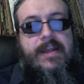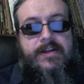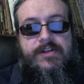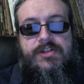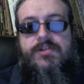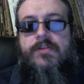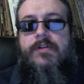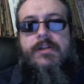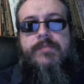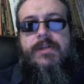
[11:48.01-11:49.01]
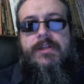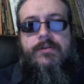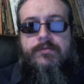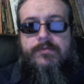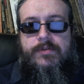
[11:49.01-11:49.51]
and that can certainly be
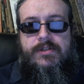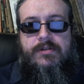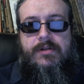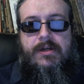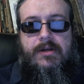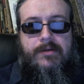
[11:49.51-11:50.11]
used.